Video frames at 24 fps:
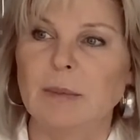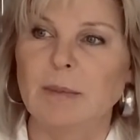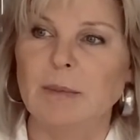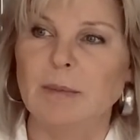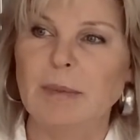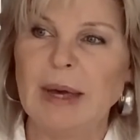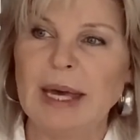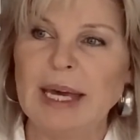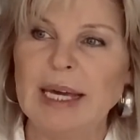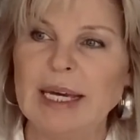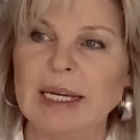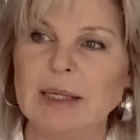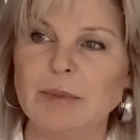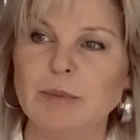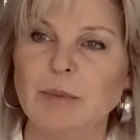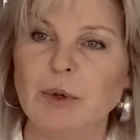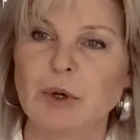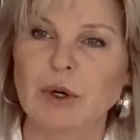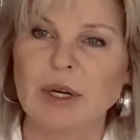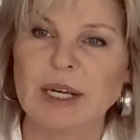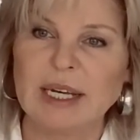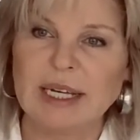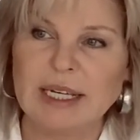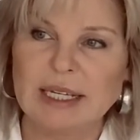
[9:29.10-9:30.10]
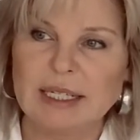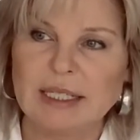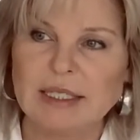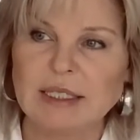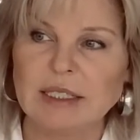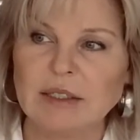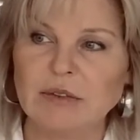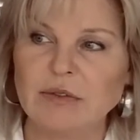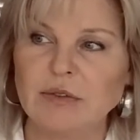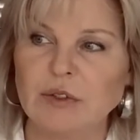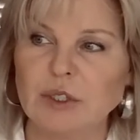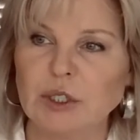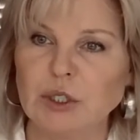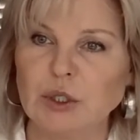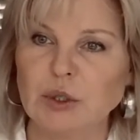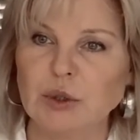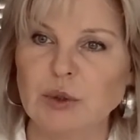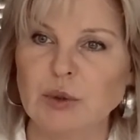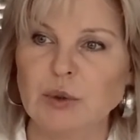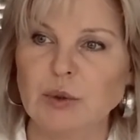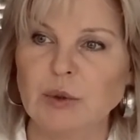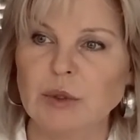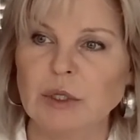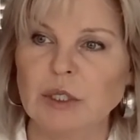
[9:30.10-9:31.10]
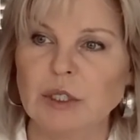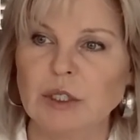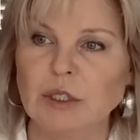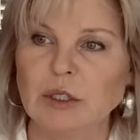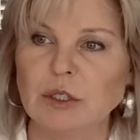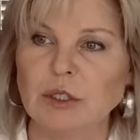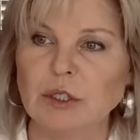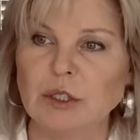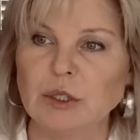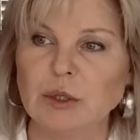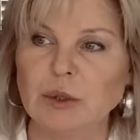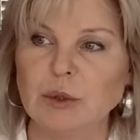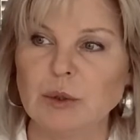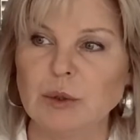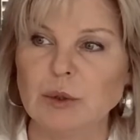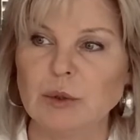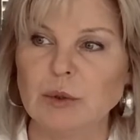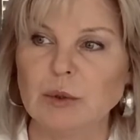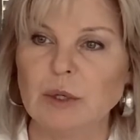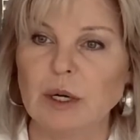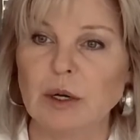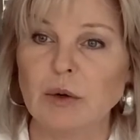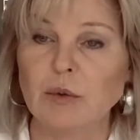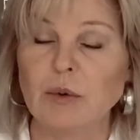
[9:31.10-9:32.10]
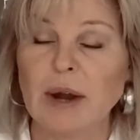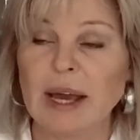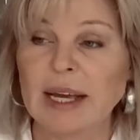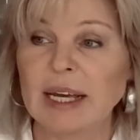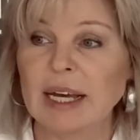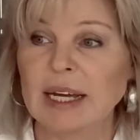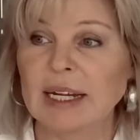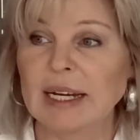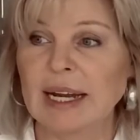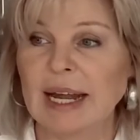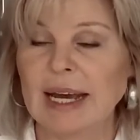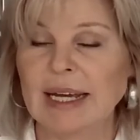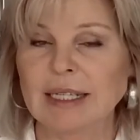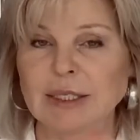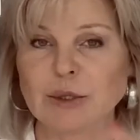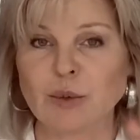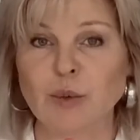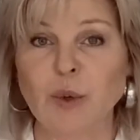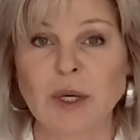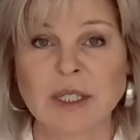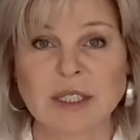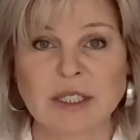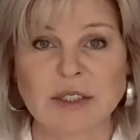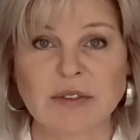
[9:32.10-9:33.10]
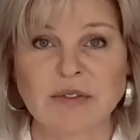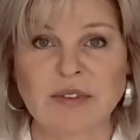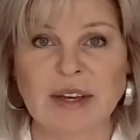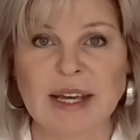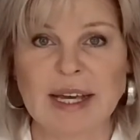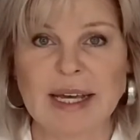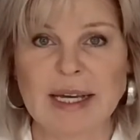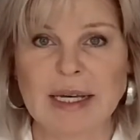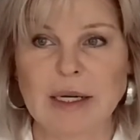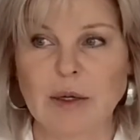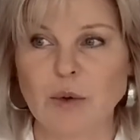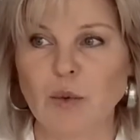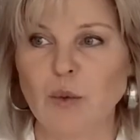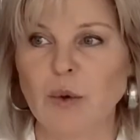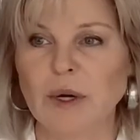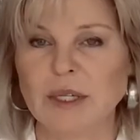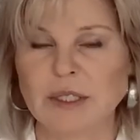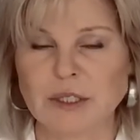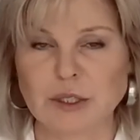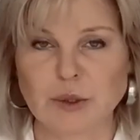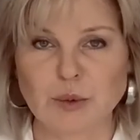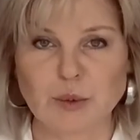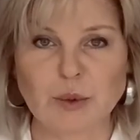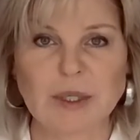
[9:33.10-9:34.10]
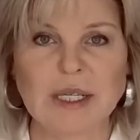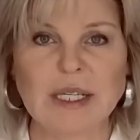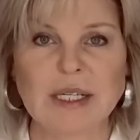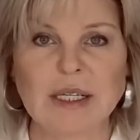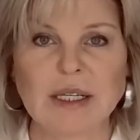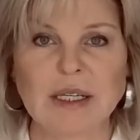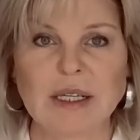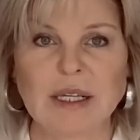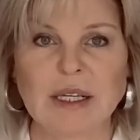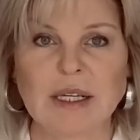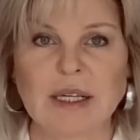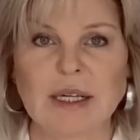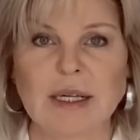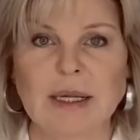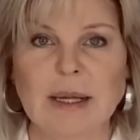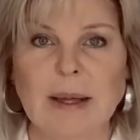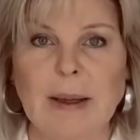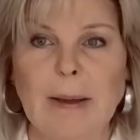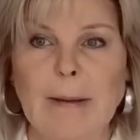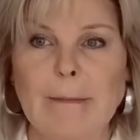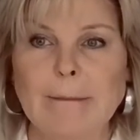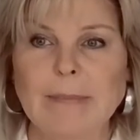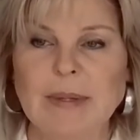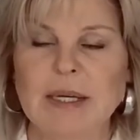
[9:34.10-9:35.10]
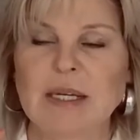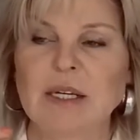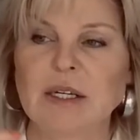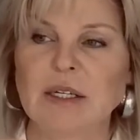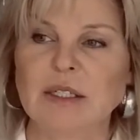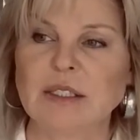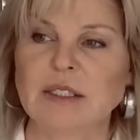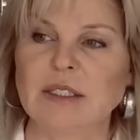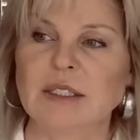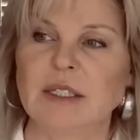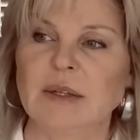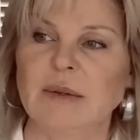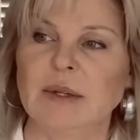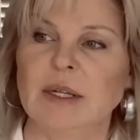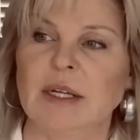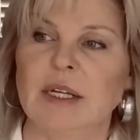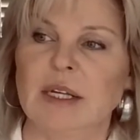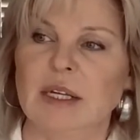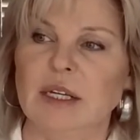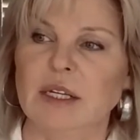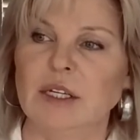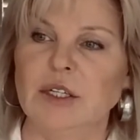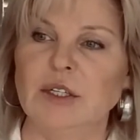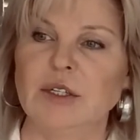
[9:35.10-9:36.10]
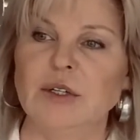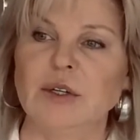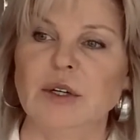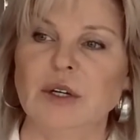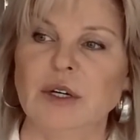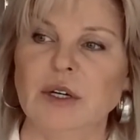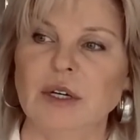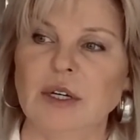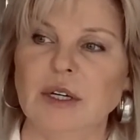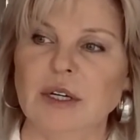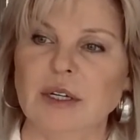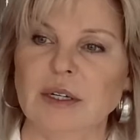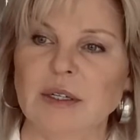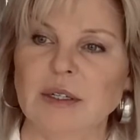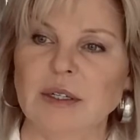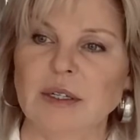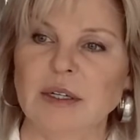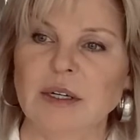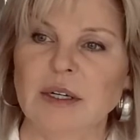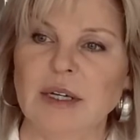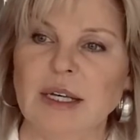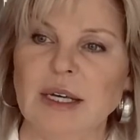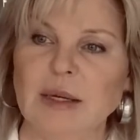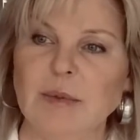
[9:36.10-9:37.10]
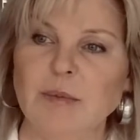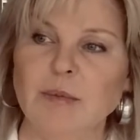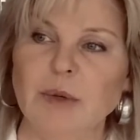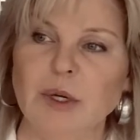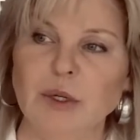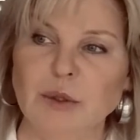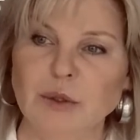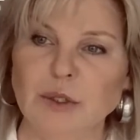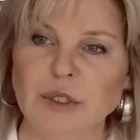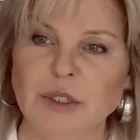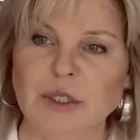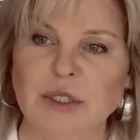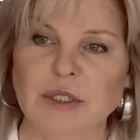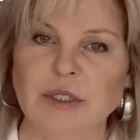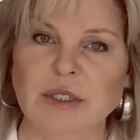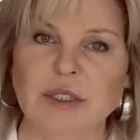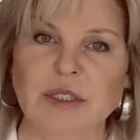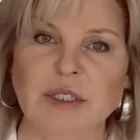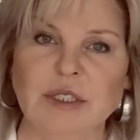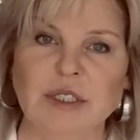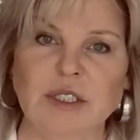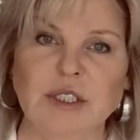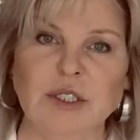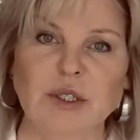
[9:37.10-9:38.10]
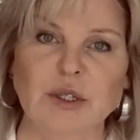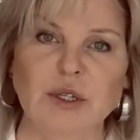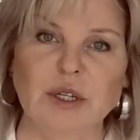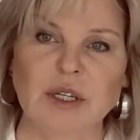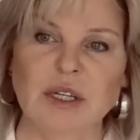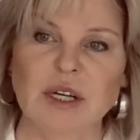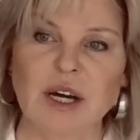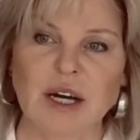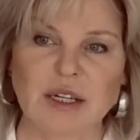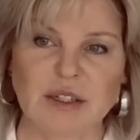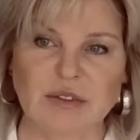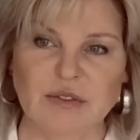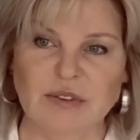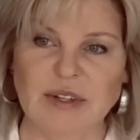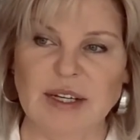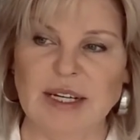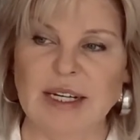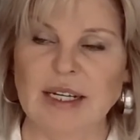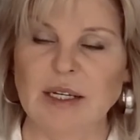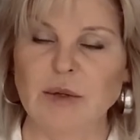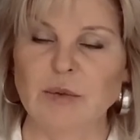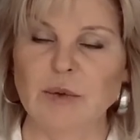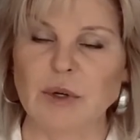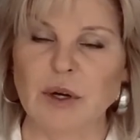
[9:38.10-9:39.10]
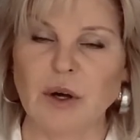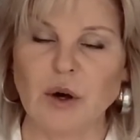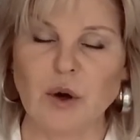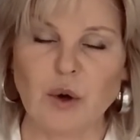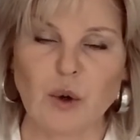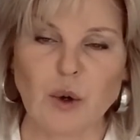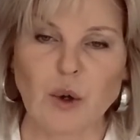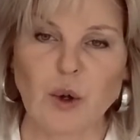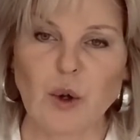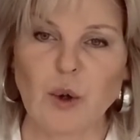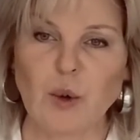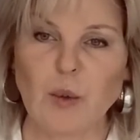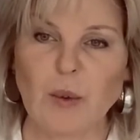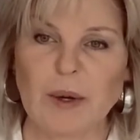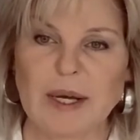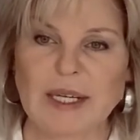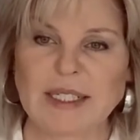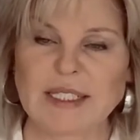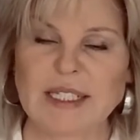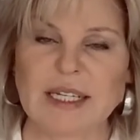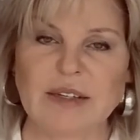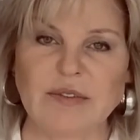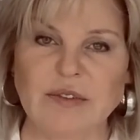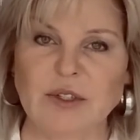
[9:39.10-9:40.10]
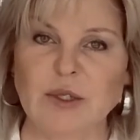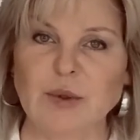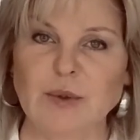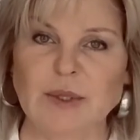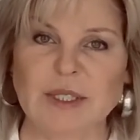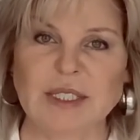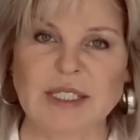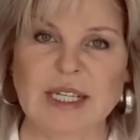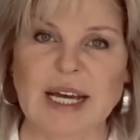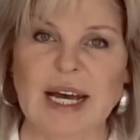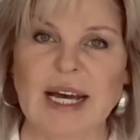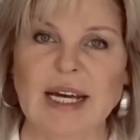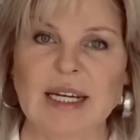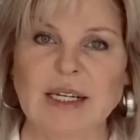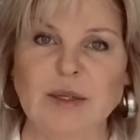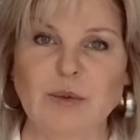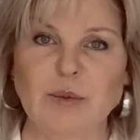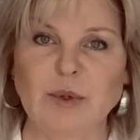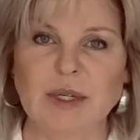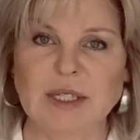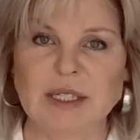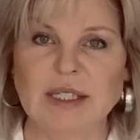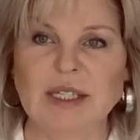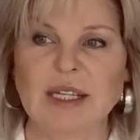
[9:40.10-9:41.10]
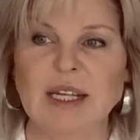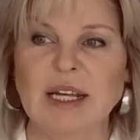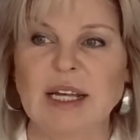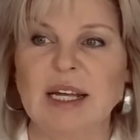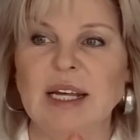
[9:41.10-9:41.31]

make it more easy for you to recognize what's fake, what's real, because your emotions, your gut feeling will always give you a sign when